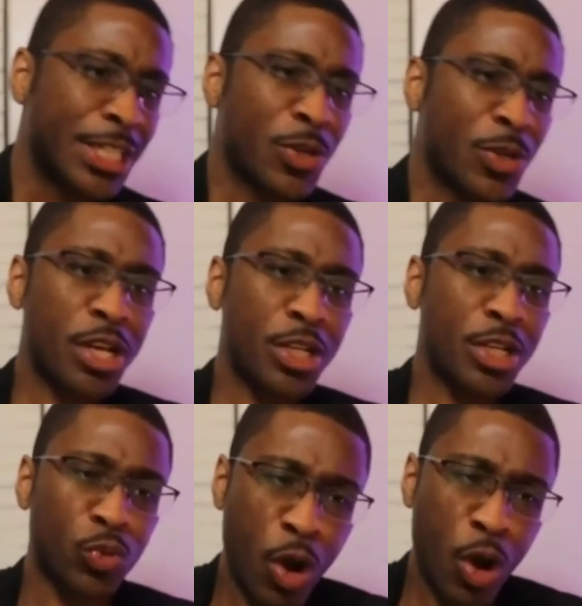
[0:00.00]
What is
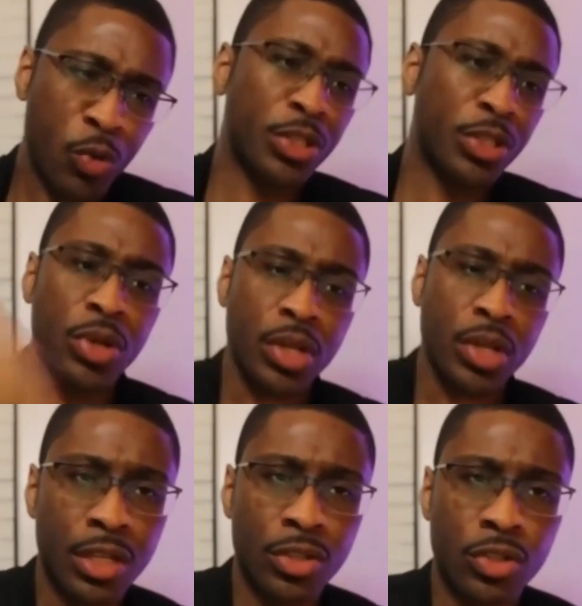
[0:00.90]
wrong with you?
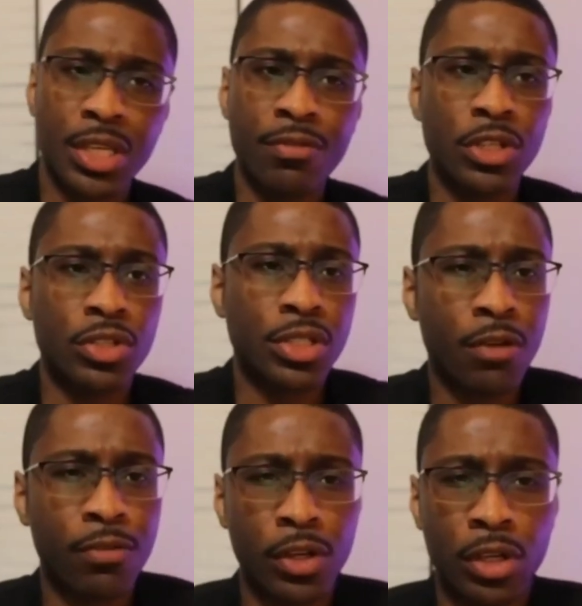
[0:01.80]
You're just giving
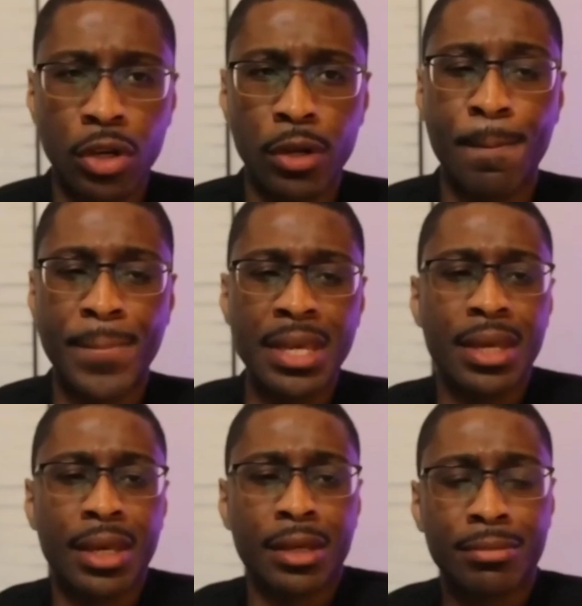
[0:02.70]
yourself a good
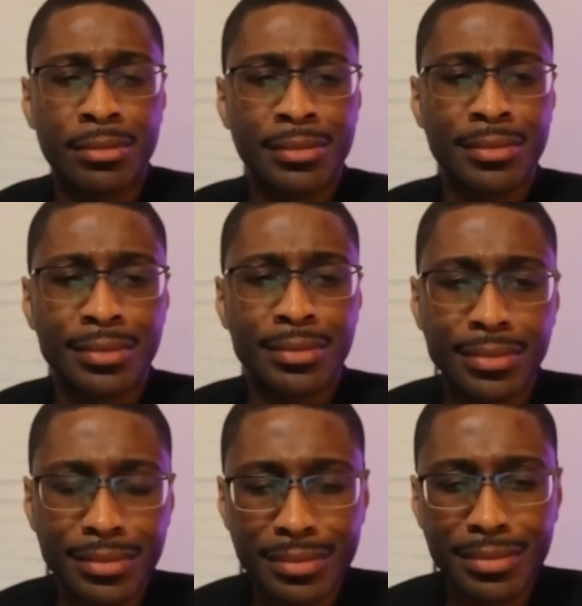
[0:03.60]
beating.
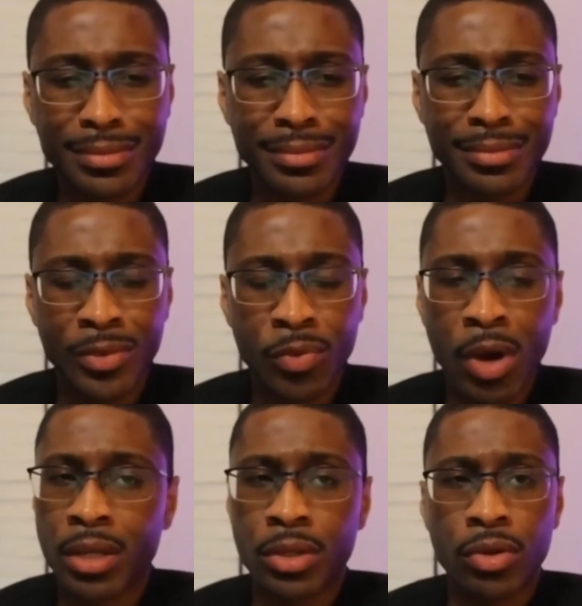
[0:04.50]
Why
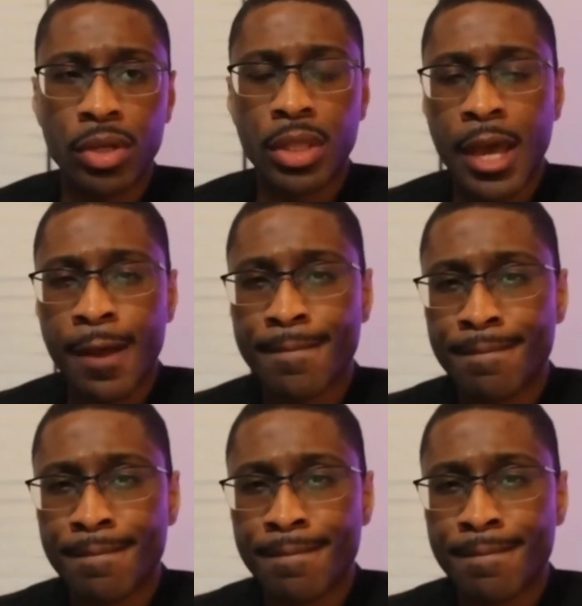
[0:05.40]
are you doing that?